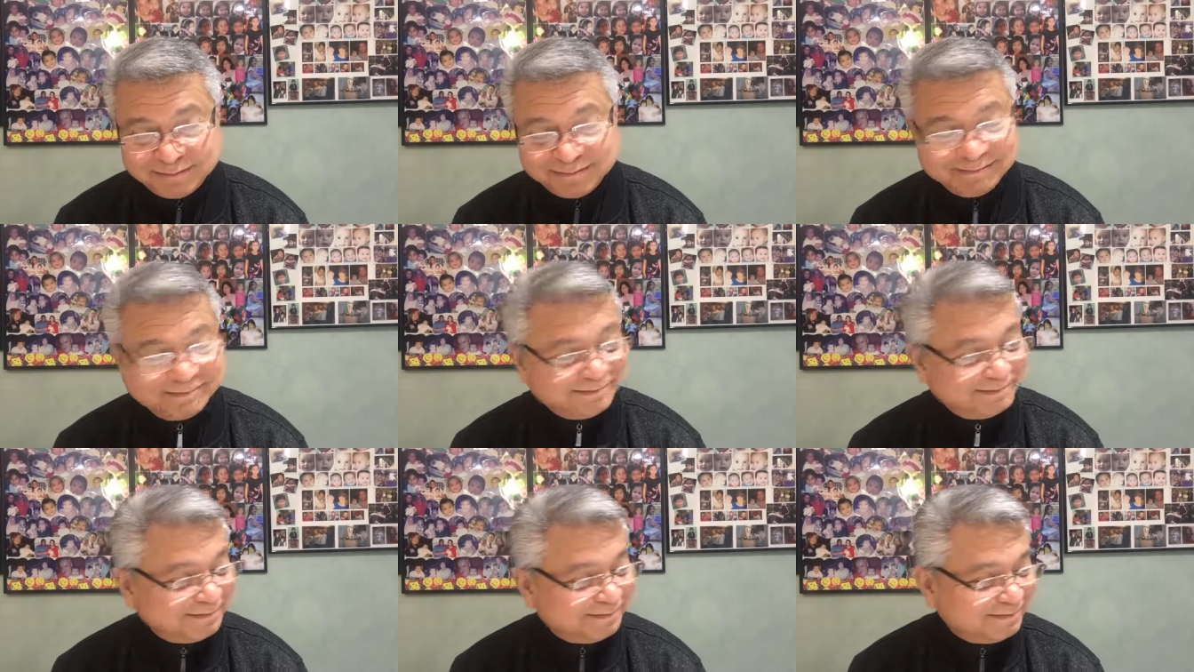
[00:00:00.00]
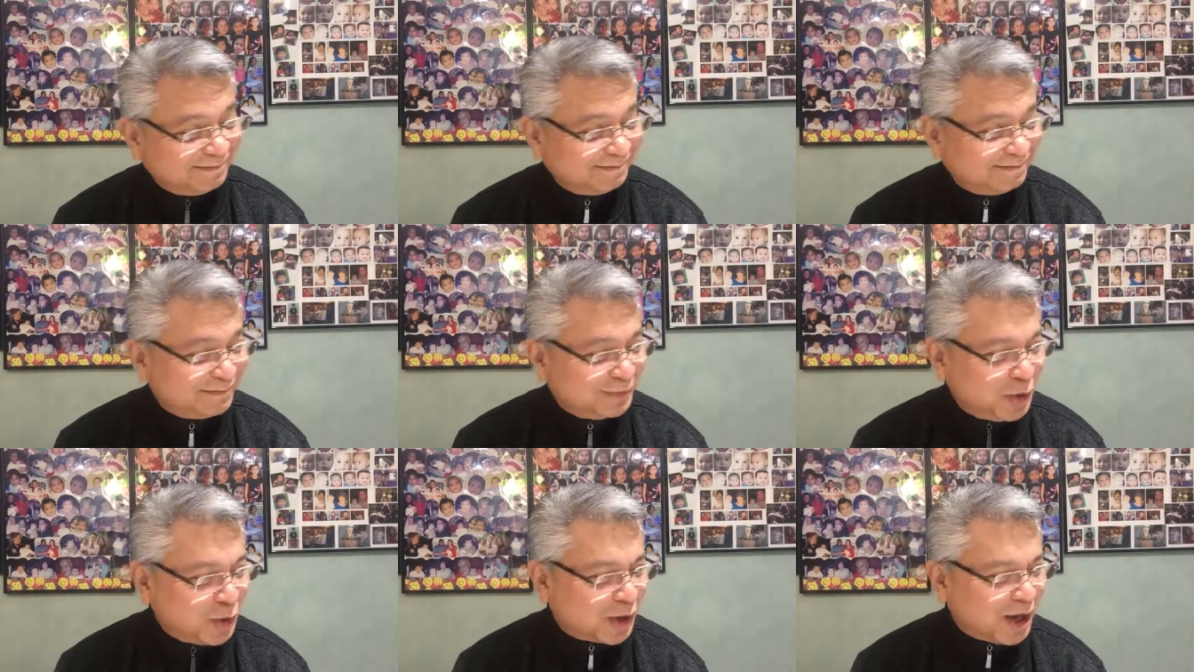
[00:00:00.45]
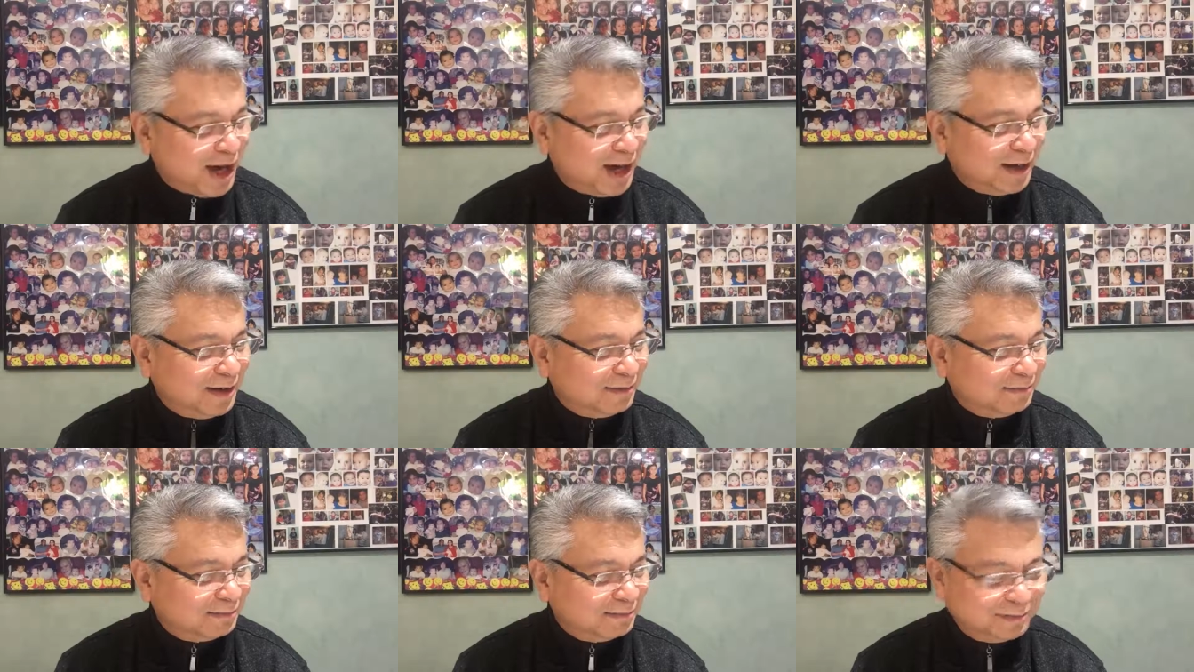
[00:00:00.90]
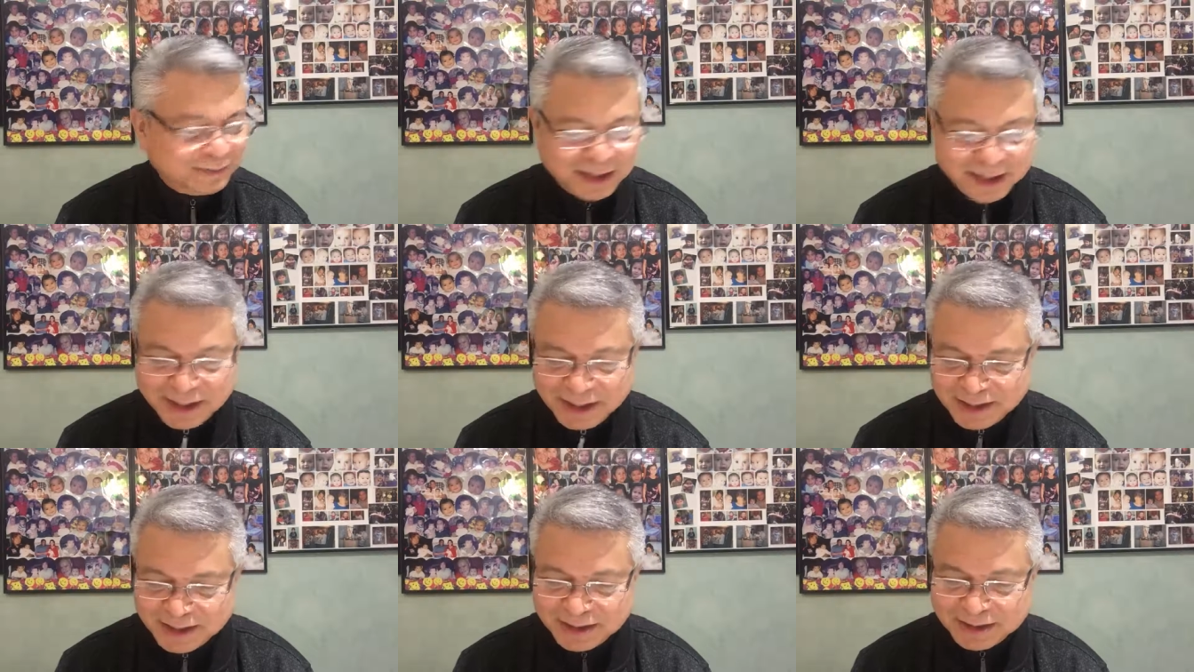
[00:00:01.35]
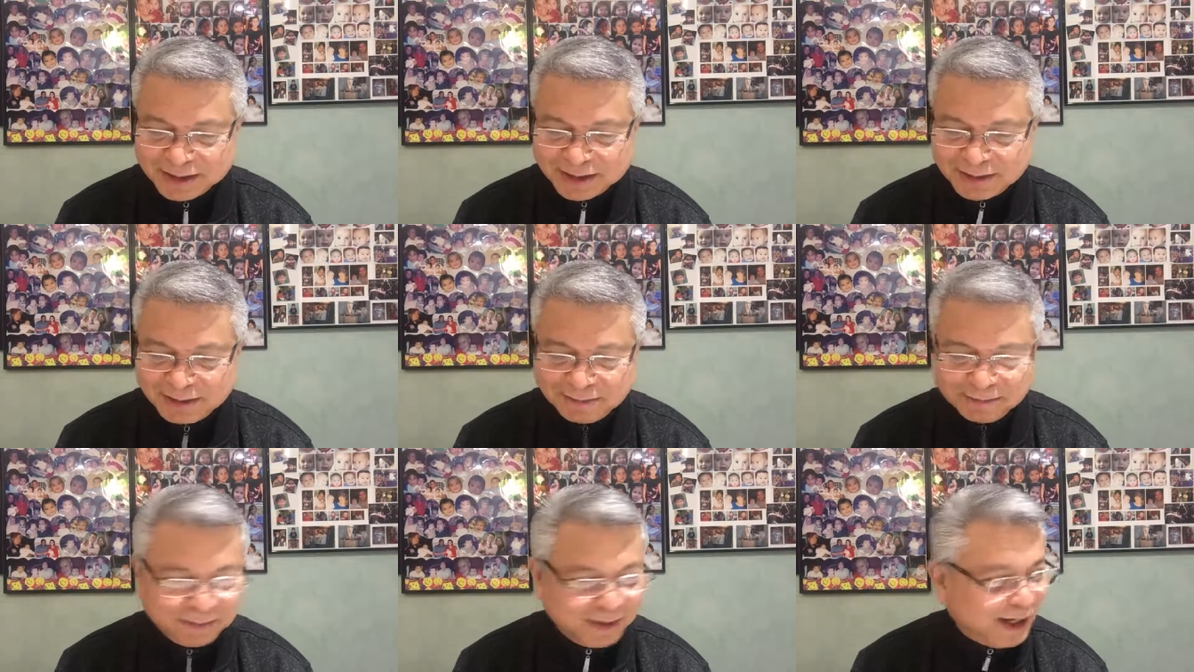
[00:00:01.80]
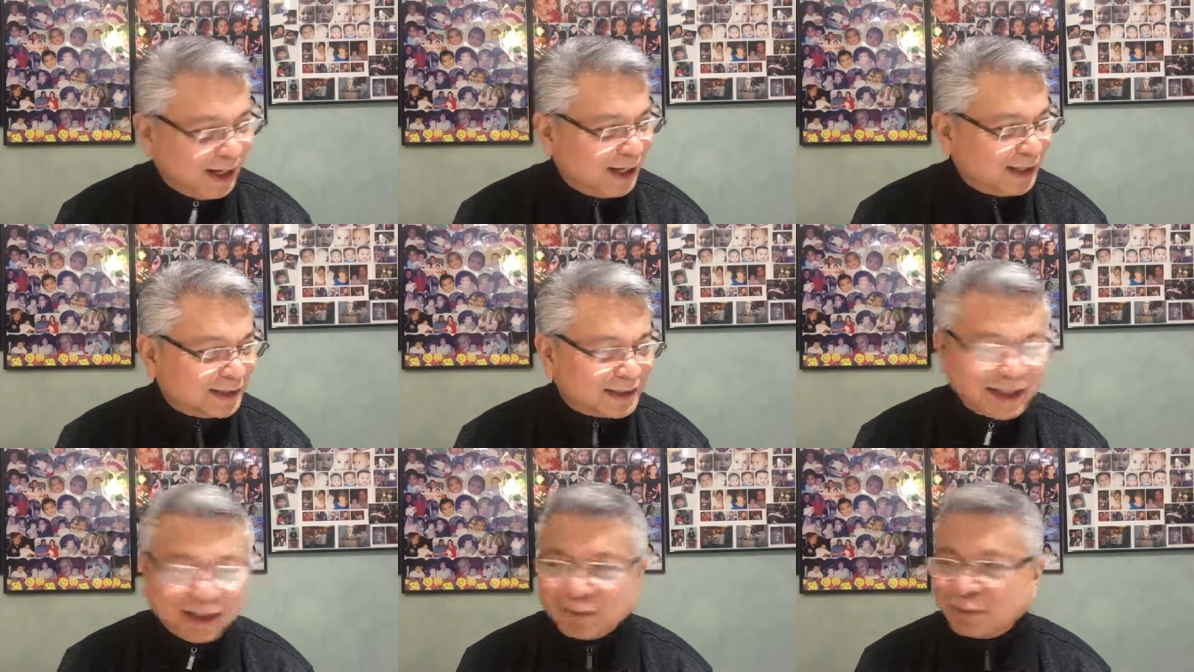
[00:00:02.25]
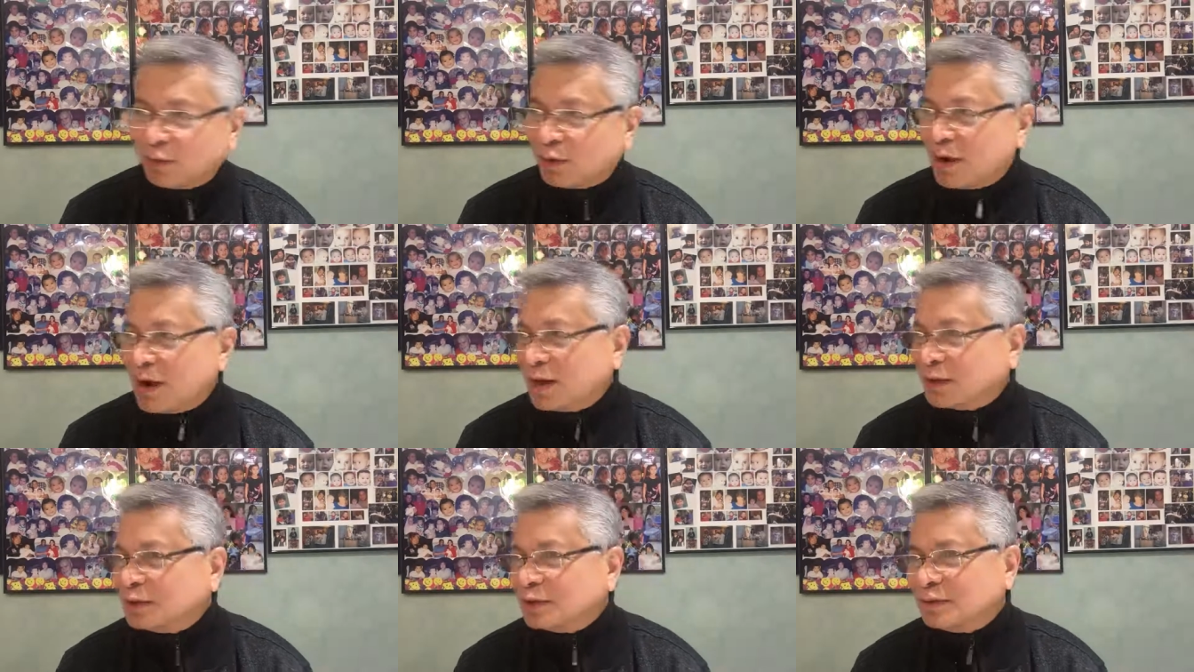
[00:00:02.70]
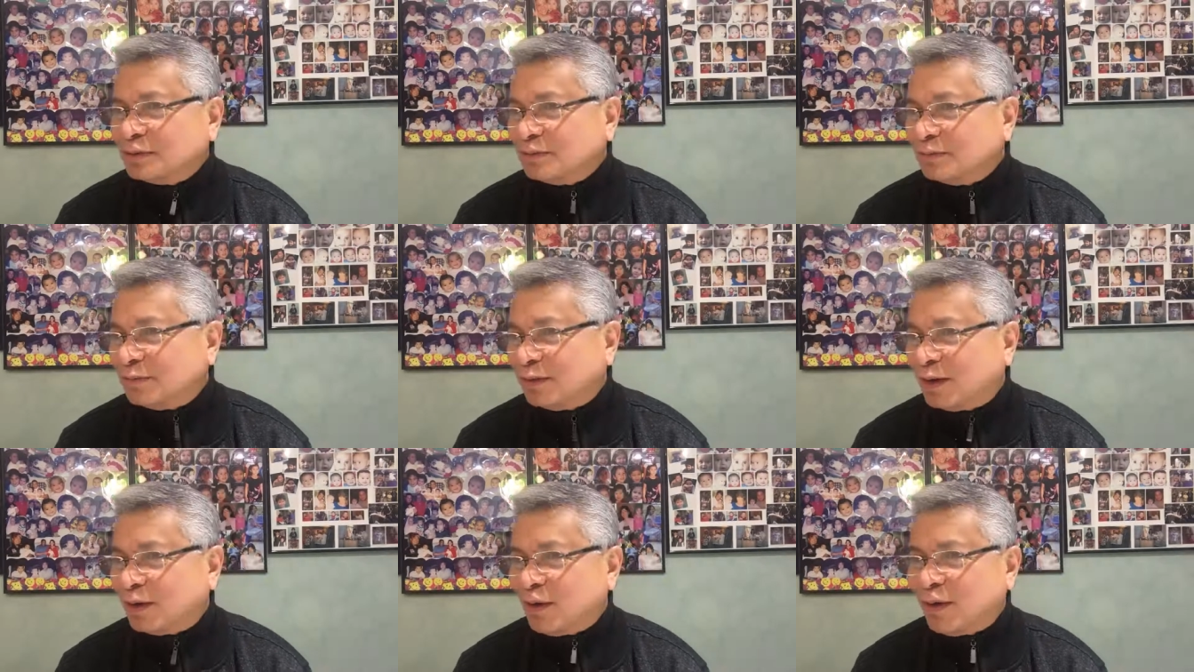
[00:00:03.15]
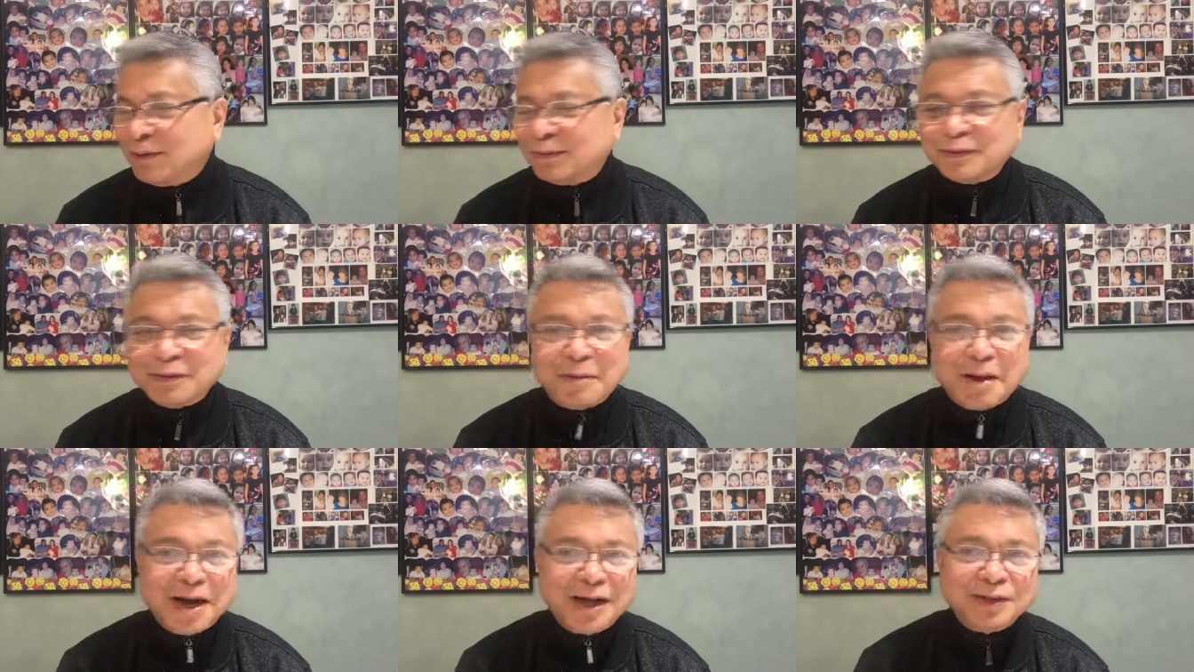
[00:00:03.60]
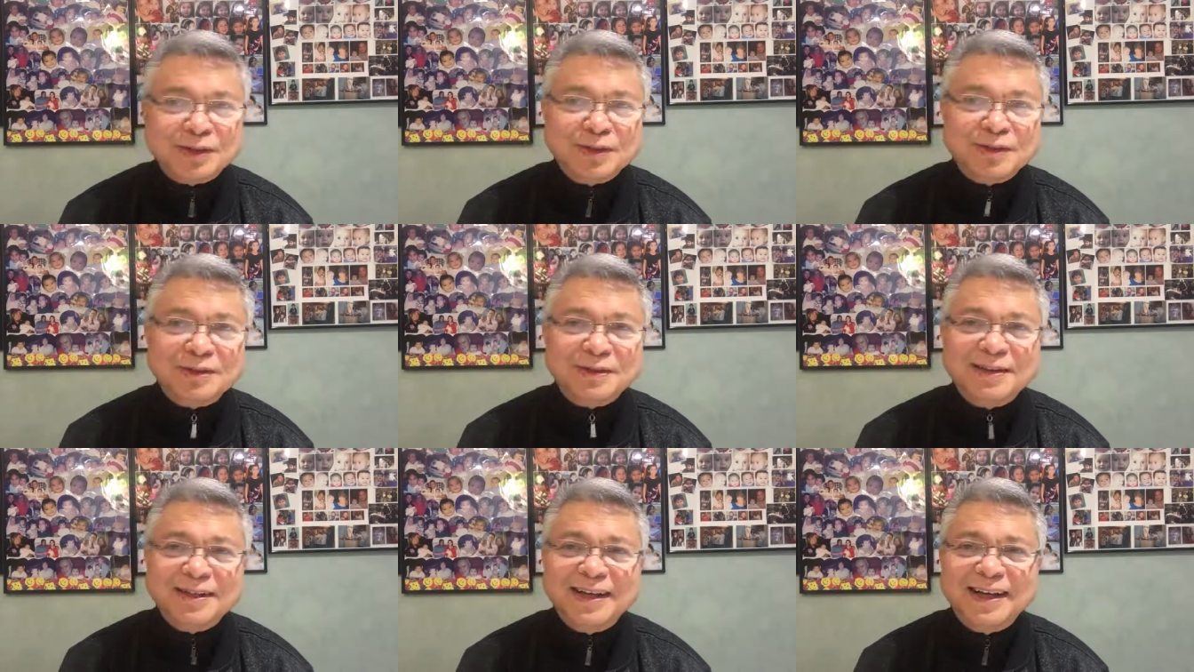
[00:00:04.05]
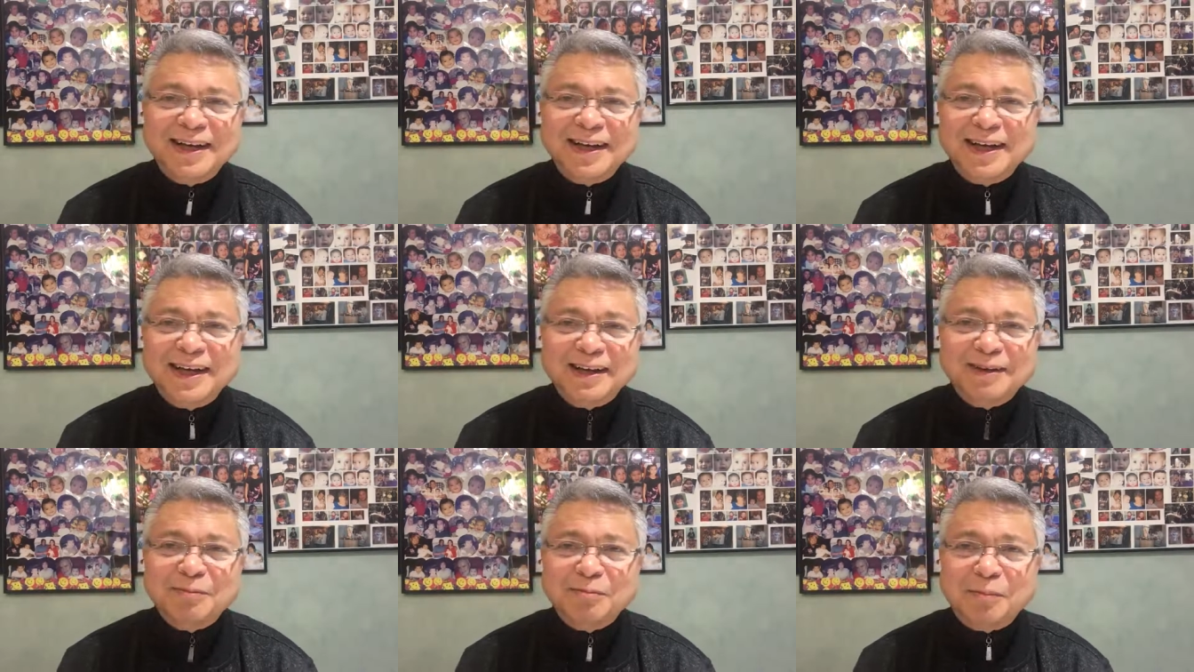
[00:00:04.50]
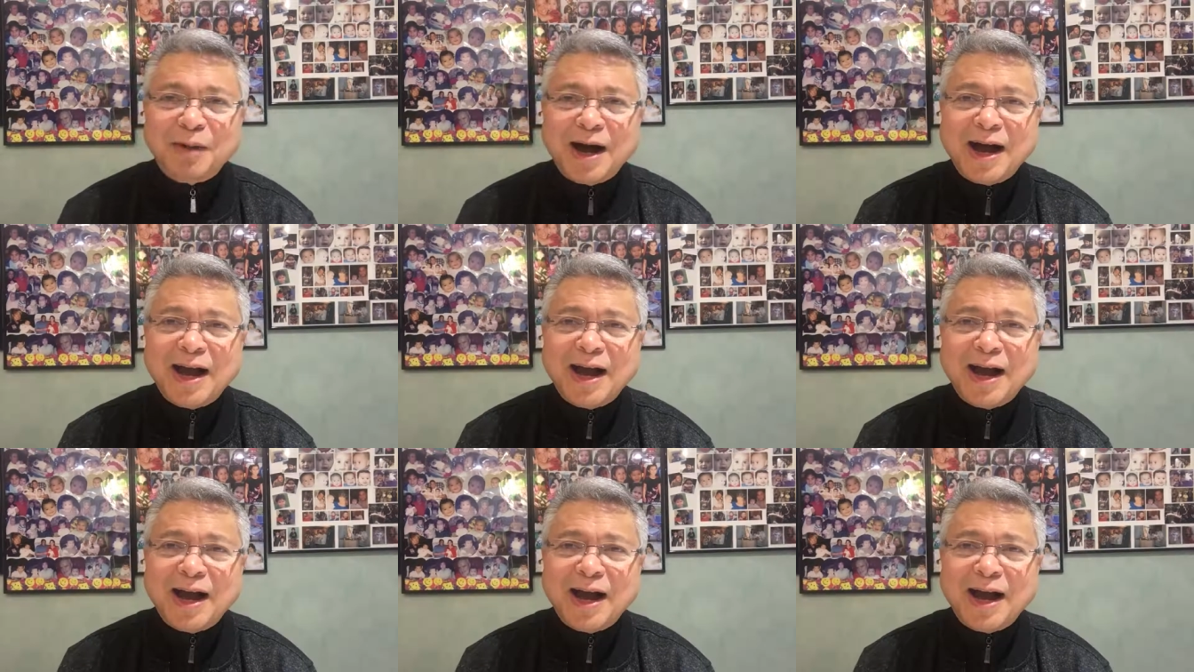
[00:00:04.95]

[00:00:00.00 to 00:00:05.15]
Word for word: Okay? Okay. That's it for us. We're off to Mass. Bye.